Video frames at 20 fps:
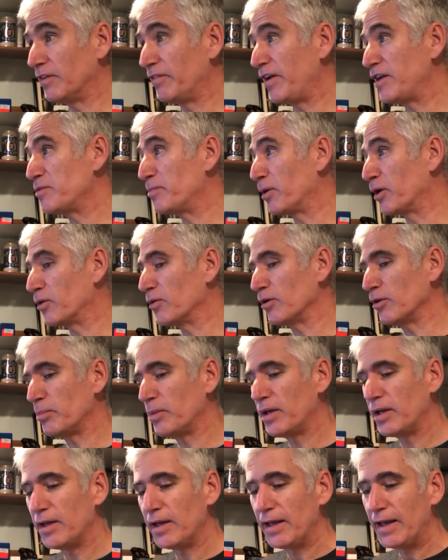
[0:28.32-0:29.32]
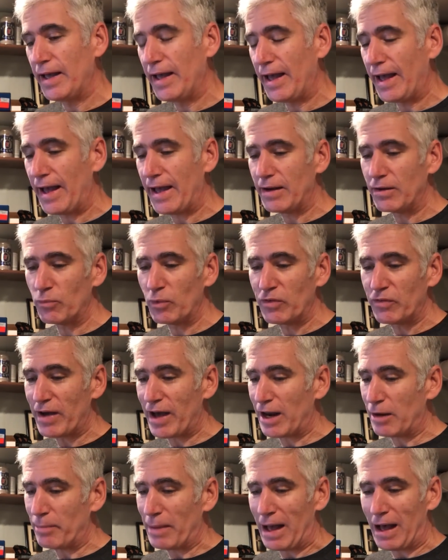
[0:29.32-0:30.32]
Facebook group. And we've
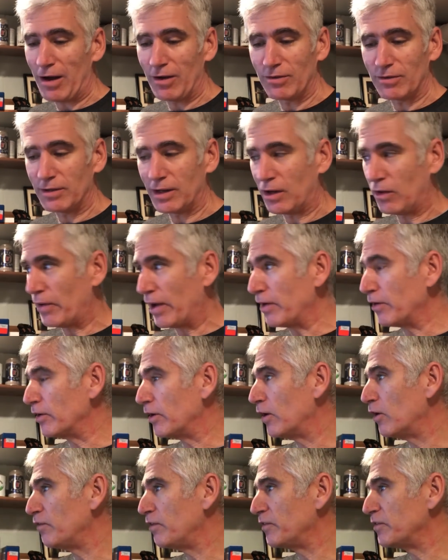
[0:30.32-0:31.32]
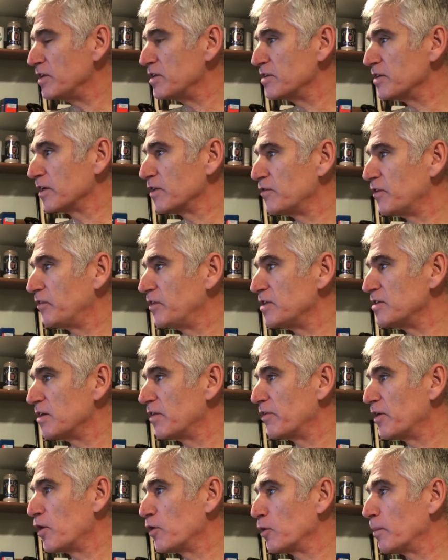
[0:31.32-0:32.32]
got about,
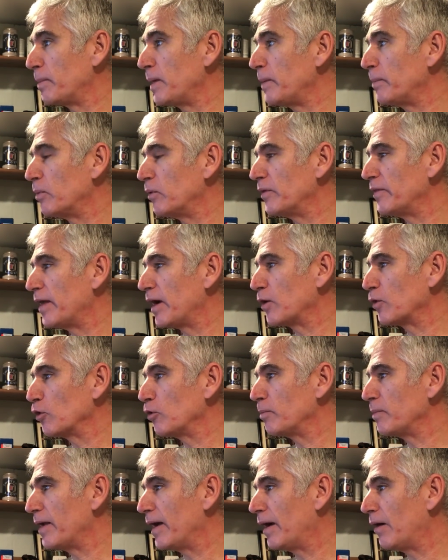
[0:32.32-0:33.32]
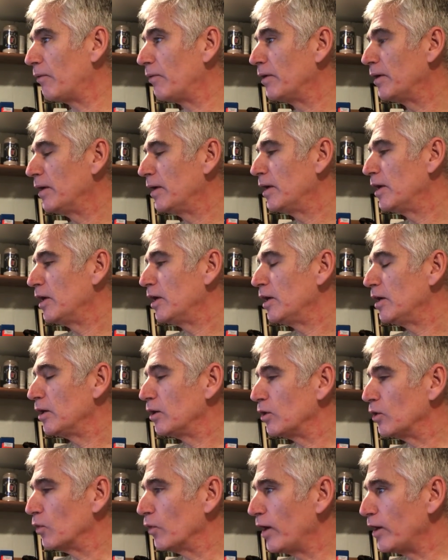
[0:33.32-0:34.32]
5,700 people in that group now.
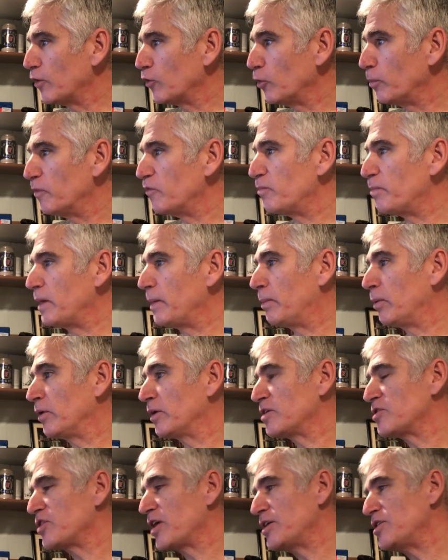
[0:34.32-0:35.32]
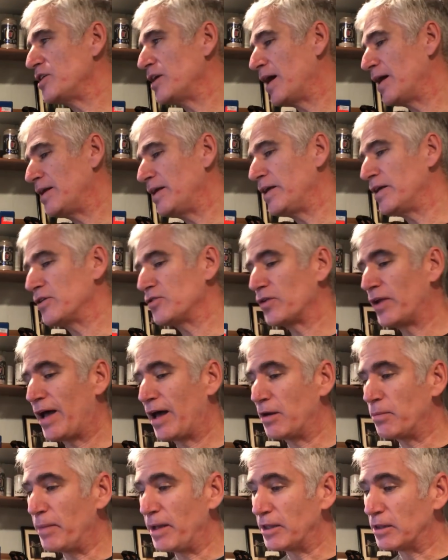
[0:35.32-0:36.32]
Great group of people exchanging ideas on
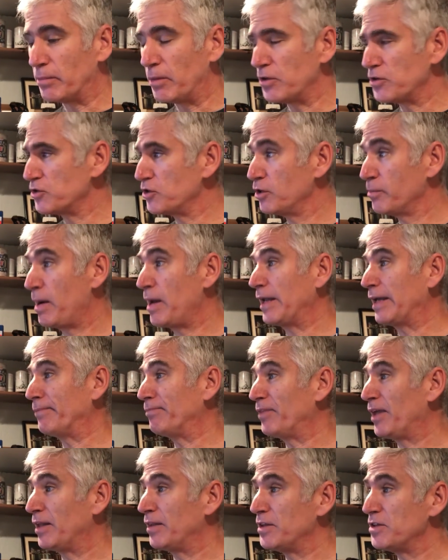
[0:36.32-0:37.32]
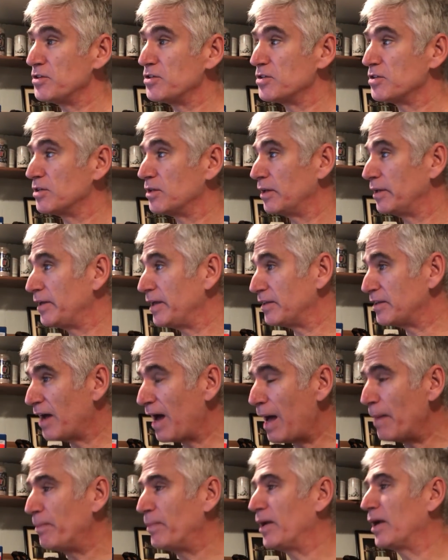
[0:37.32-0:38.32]
how to make the most of your money. And this
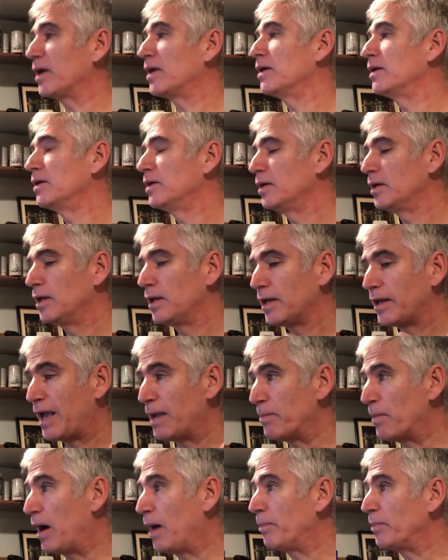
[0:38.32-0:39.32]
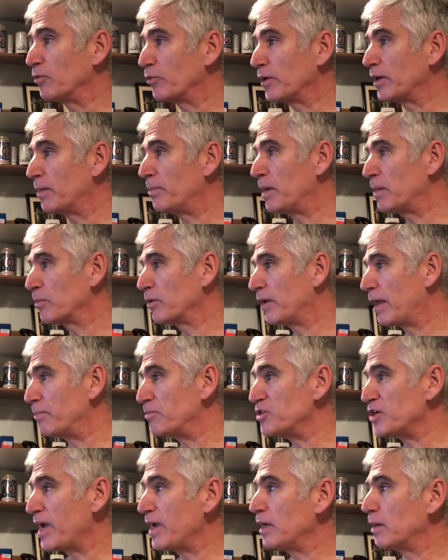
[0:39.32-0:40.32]
topic came up. A member
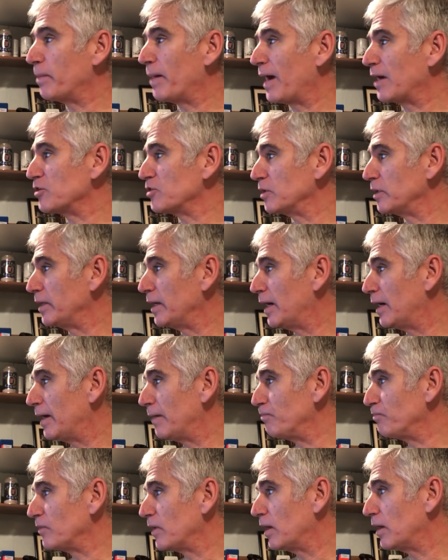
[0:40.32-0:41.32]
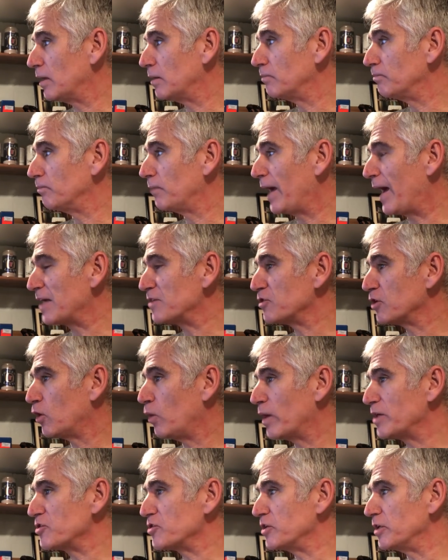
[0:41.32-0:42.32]
named Jacob actually asked a
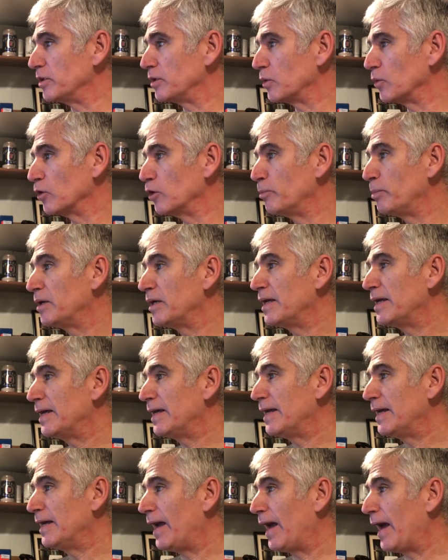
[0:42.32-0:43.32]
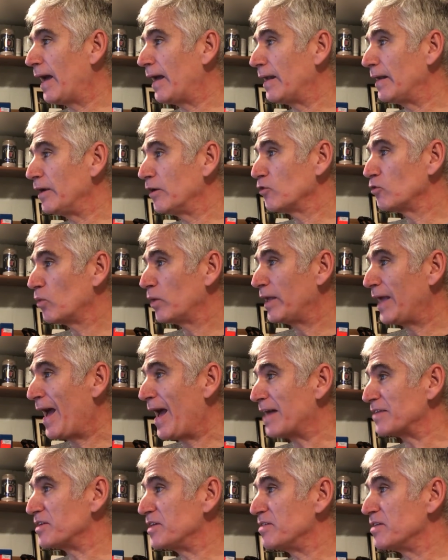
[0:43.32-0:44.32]
question in the group. And here's what he
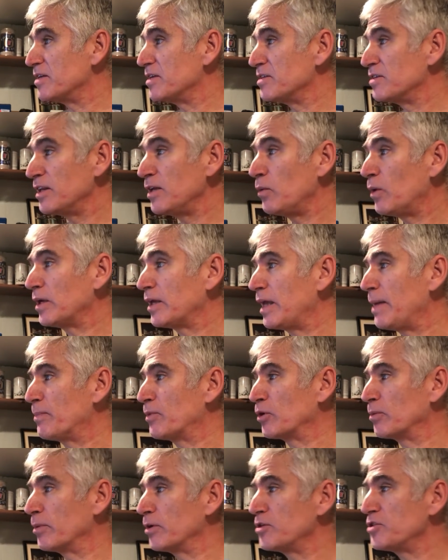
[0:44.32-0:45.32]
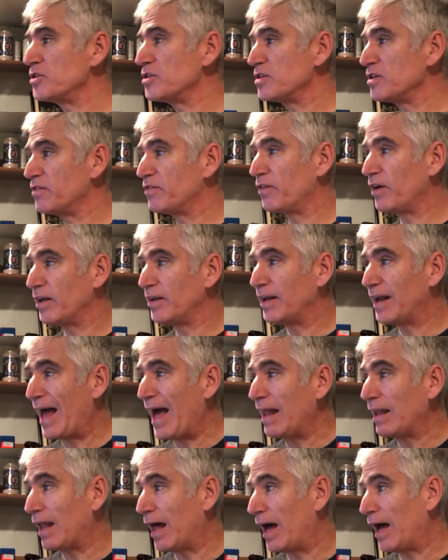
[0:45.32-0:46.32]
asked. He said, does anyone keep their emergency fund at
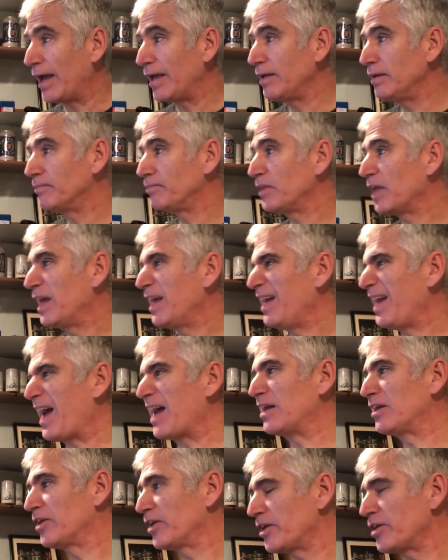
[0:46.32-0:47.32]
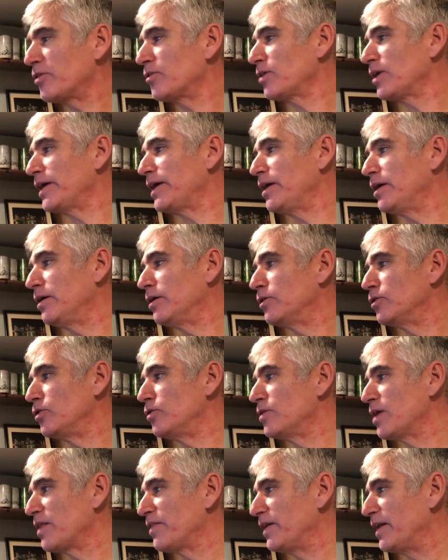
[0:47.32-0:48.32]
Ally and literally
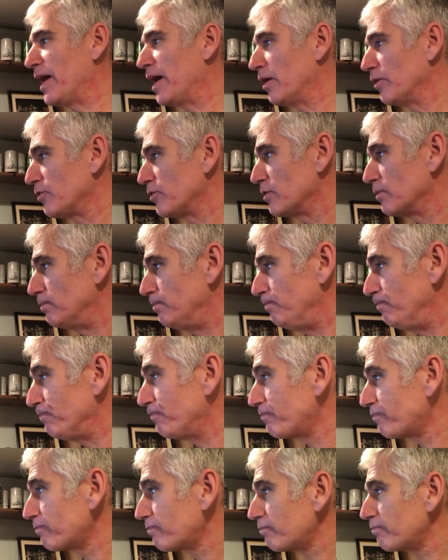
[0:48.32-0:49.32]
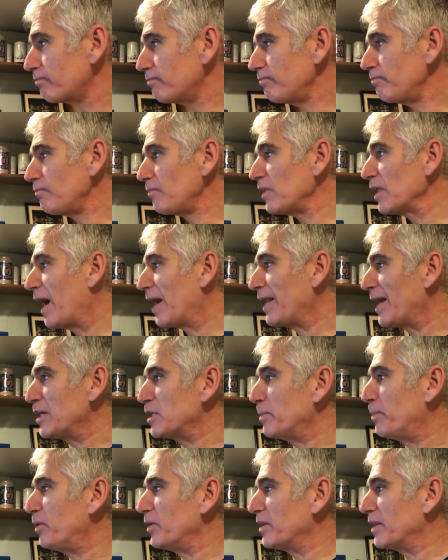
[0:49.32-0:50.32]
do nothing else? I'd
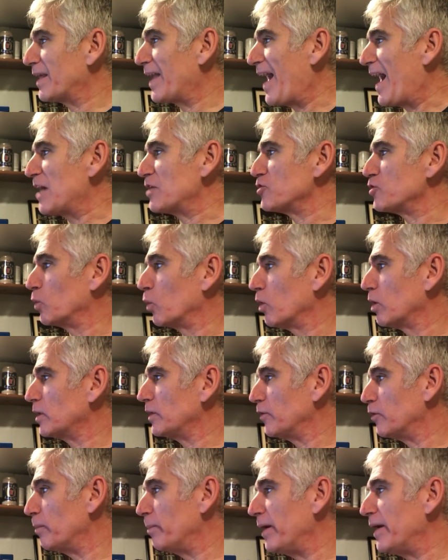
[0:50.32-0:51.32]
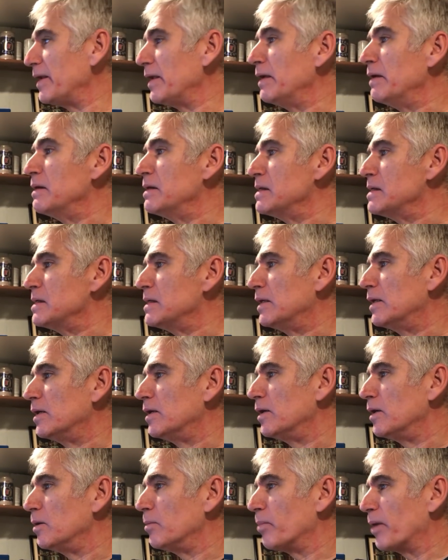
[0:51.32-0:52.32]
like to put the cash to work a little bit,
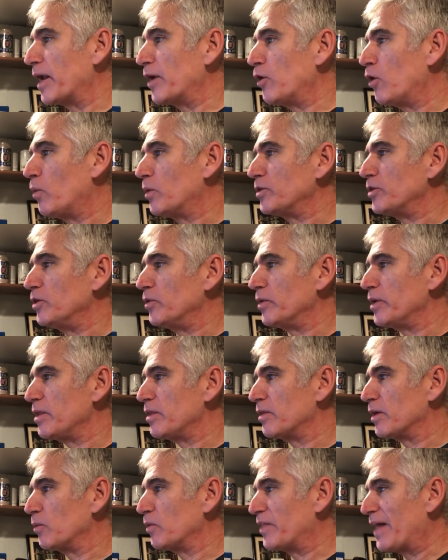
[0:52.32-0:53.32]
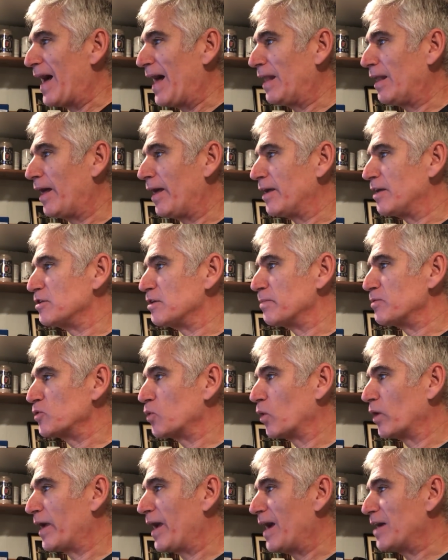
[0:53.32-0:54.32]
but I don't want to do anything with Ally except
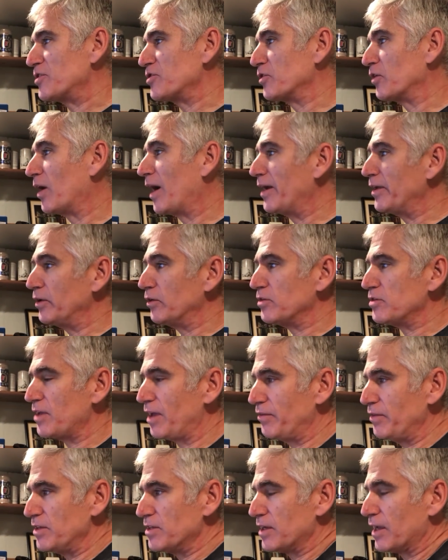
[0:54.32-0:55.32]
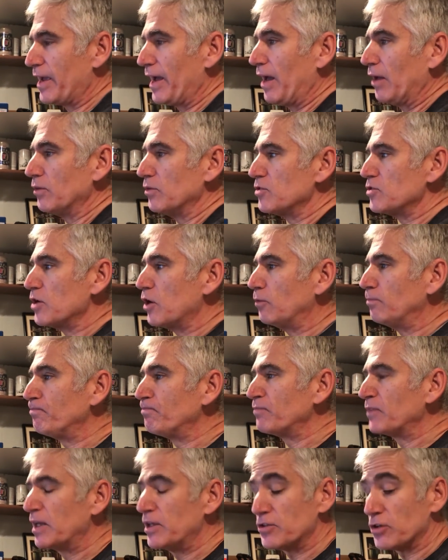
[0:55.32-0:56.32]
store cash in their high yield savings account.
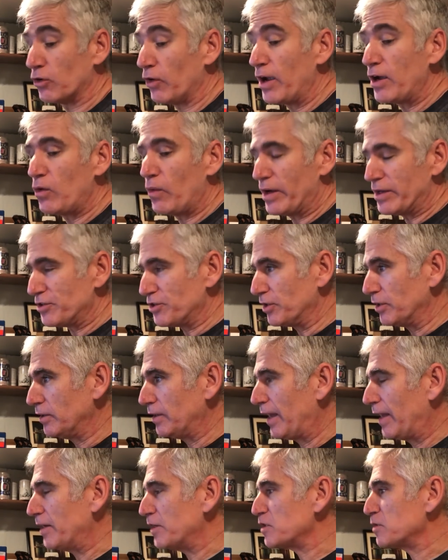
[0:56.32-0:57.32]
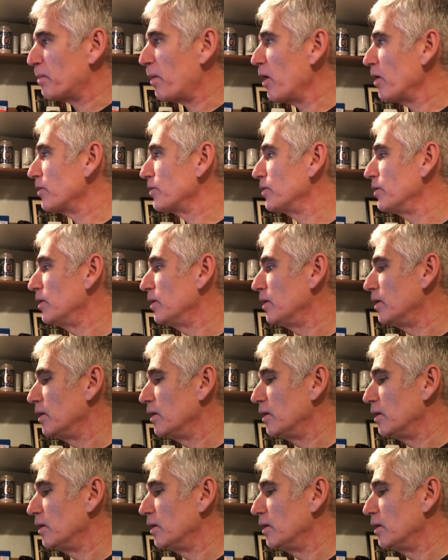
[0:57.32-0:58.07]
So it's a great question, and it sparked